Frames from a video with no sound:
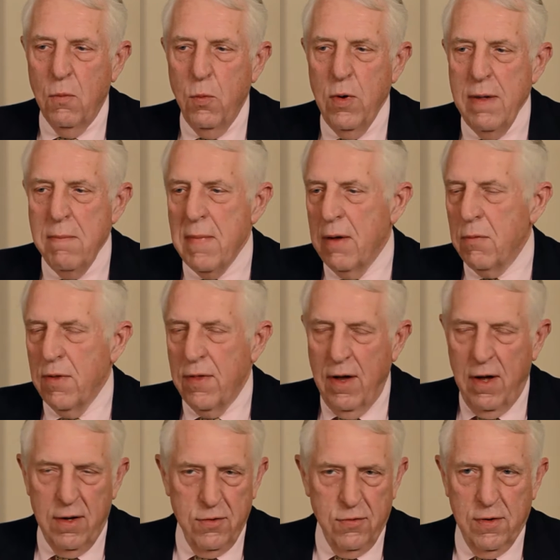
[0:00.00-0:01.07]
we met with
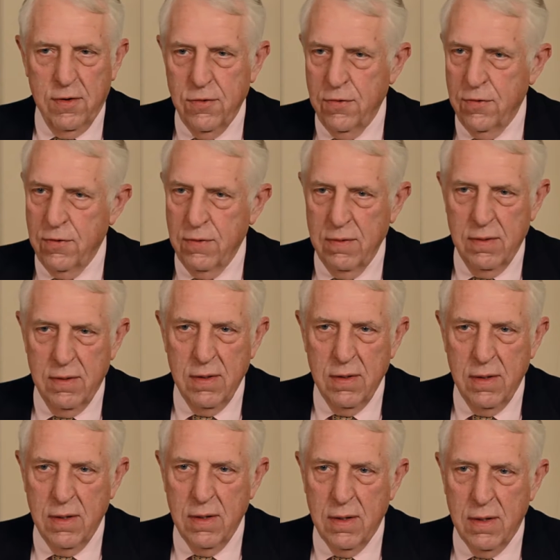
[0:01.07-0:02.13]
hundreds
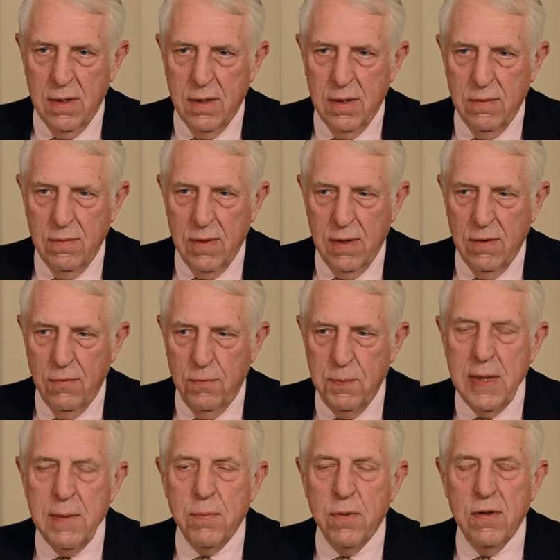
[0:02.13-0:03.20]
of
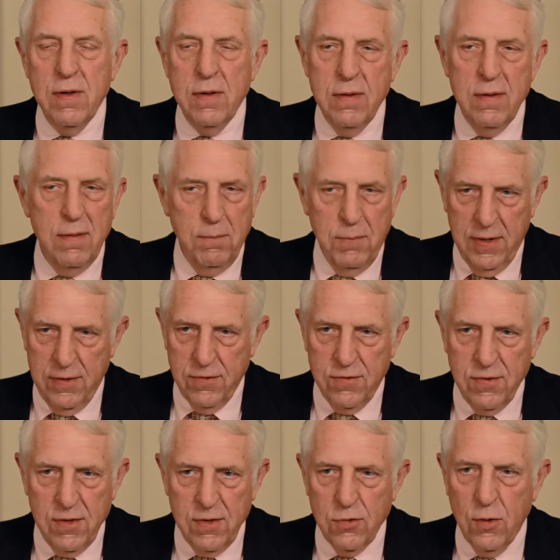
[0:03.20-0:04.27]
people,
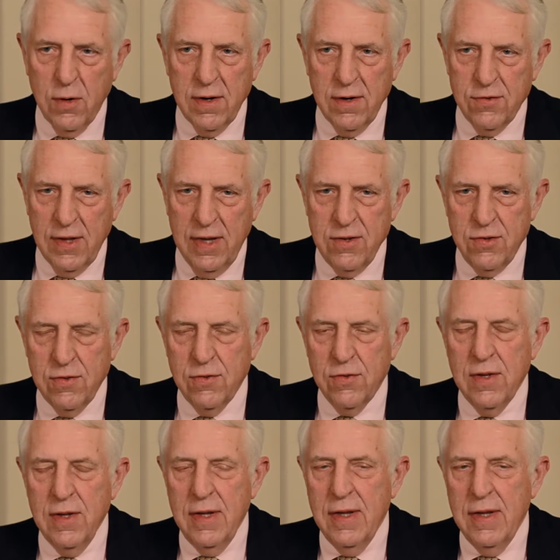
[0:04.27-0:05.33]
businesses,
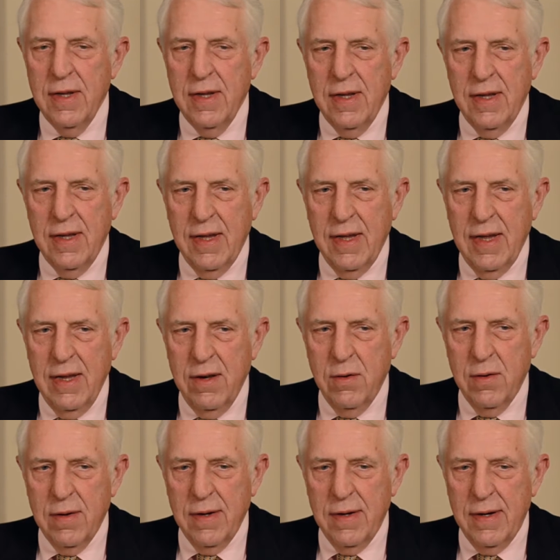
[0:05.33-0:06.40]
organizations,
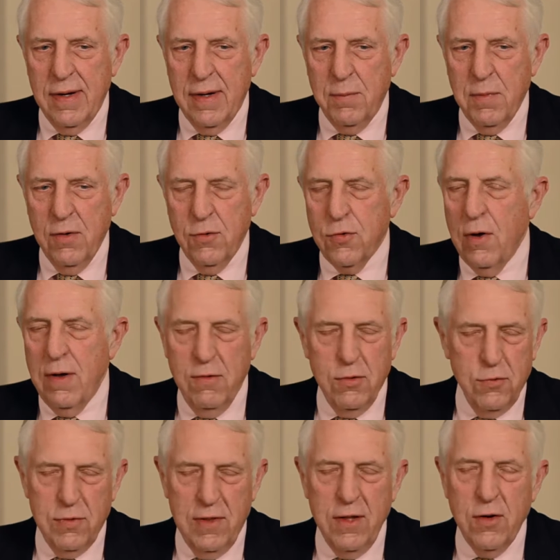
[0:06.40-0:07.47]
and it was
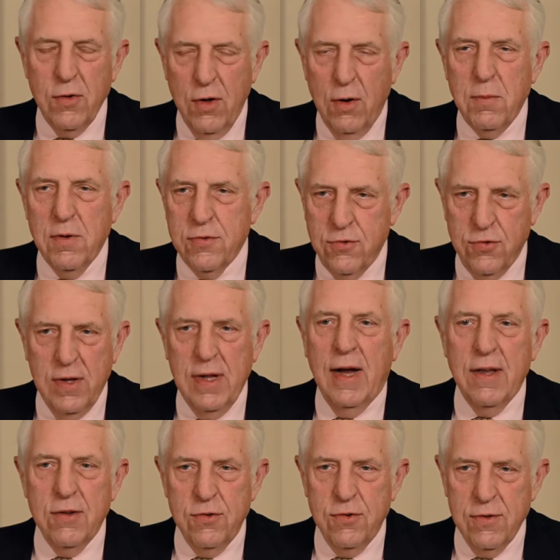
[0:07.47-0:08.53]
literally almost
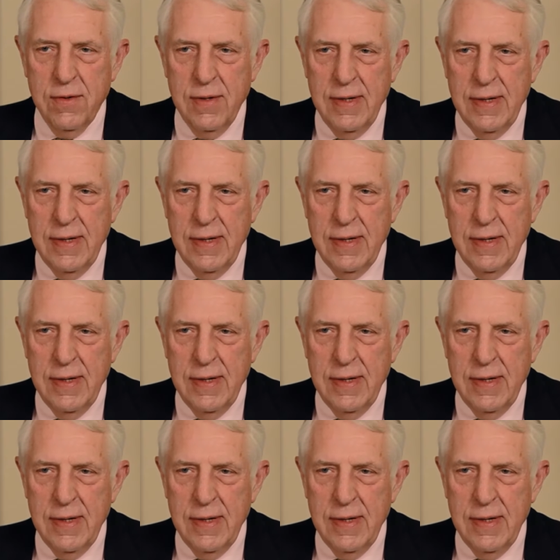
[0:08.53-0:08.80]
triage.